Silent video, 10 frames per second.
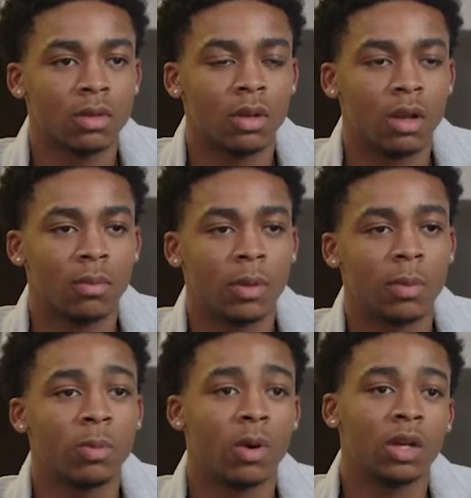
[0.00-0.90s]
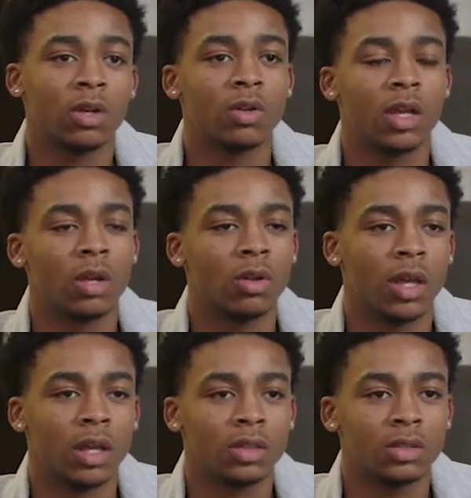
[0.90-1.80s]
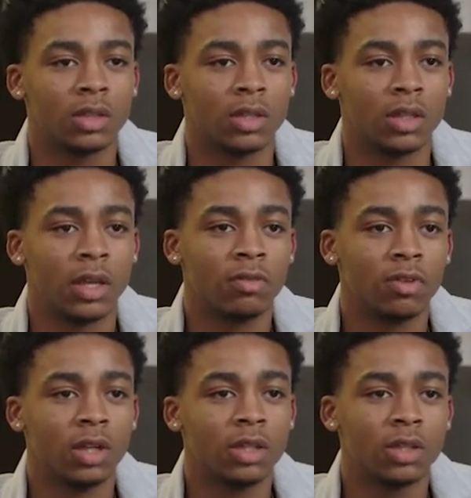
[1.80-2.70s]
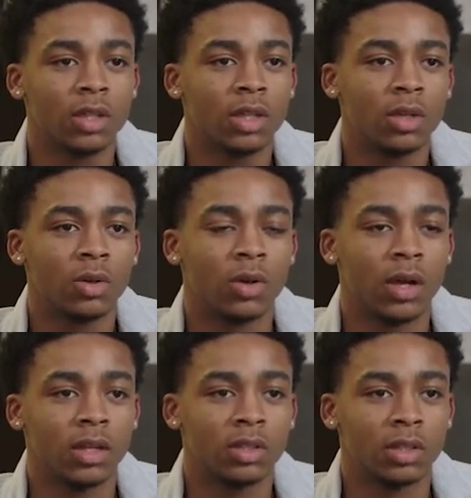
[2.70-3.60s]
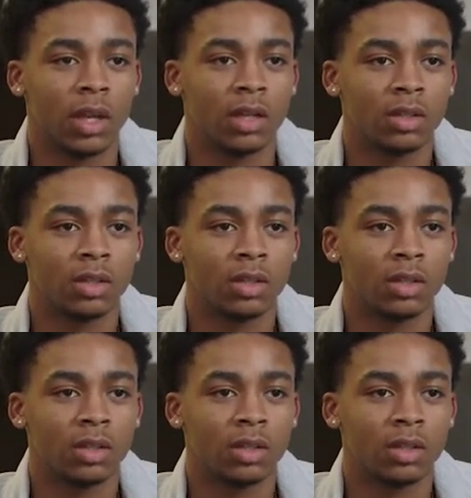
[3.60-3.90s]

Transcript: The people I know, they go like to the lakefront or to like,